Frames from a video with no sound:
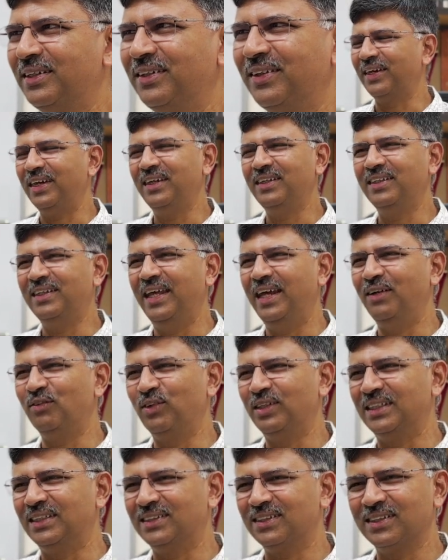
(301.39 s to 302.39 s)
Okay,
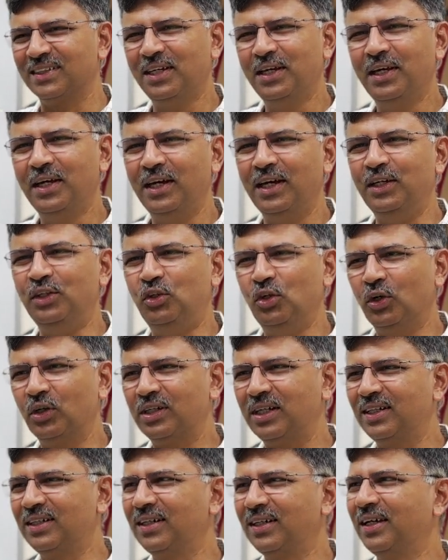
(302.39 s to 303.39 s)
that was a
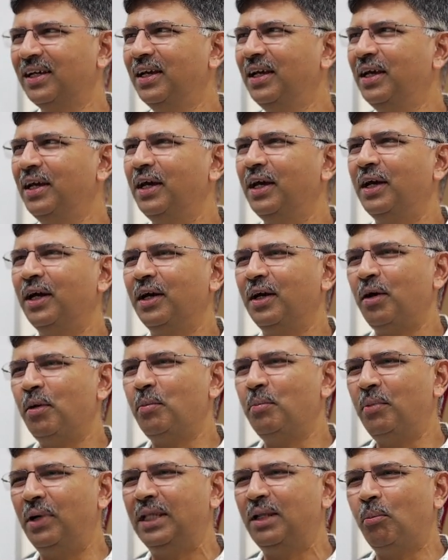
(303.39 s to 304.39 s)
joke.
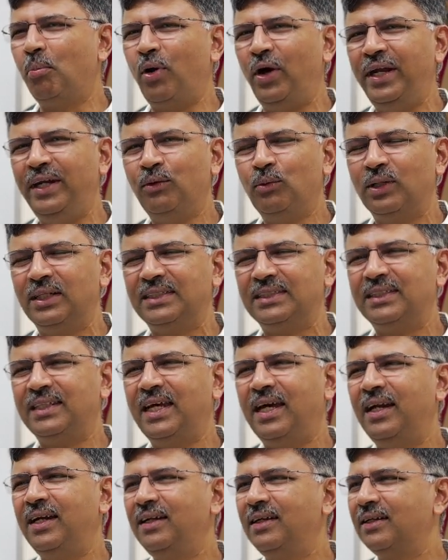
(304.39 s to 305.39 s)
But the point was
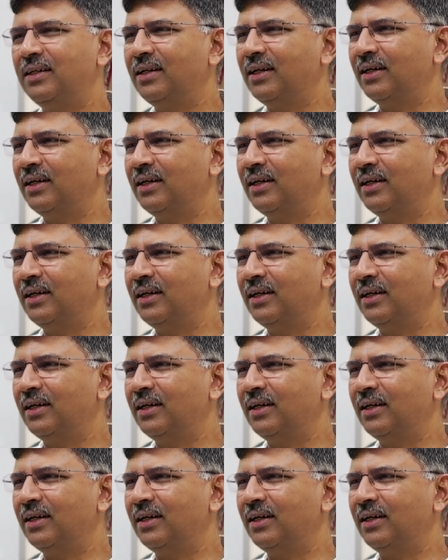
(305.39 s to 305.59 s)
that